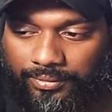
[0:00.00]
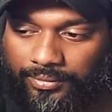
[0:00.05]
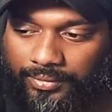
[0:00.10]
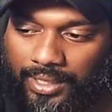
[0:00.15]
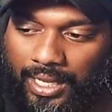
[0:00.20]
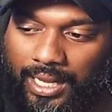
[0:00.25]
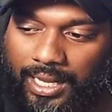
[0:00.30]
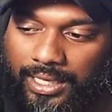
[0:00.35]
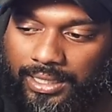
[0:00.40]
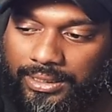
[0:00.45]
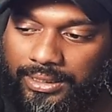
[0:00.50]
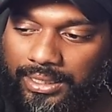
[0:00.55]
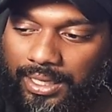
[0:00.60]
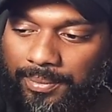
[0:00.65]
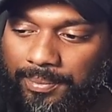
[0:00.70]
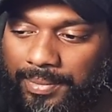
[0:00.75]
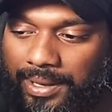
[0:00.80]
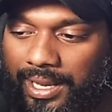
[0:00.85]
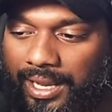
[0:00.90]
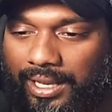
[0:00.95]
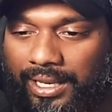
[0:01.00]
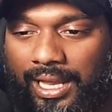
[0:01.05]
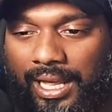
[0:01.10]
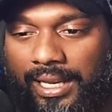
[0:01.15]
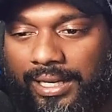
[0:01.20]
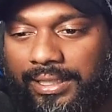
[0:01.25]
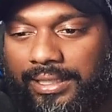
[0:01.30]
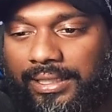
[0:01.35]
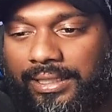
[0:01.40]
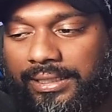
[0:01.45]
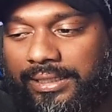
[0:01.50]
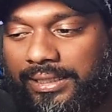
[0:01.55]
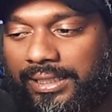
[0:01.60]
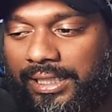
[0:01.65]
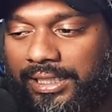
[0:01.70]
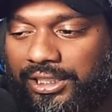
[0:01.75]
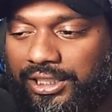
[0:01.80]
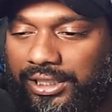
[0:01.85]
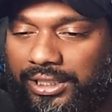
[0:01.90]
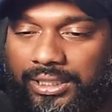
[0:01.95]
like I said, man, a lot of these
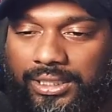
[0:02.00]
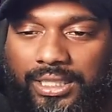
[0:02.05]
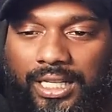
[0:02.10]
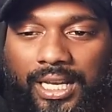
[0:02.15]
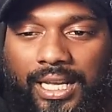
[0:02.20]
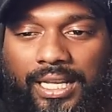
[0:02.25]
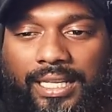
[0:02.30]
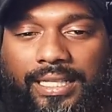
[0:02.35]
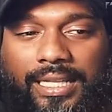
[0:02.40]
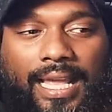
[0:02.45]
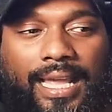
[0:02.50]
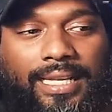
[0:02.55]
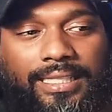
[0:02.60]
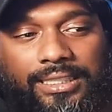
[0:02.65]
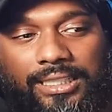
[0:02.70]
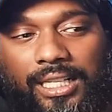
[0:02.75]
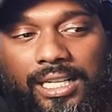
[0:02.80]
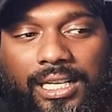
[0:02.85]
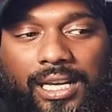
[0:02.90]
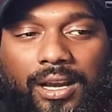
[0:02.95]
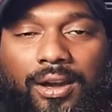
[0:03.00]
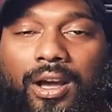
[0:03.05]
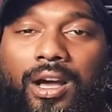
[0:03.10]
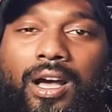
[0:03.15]
teachers, they took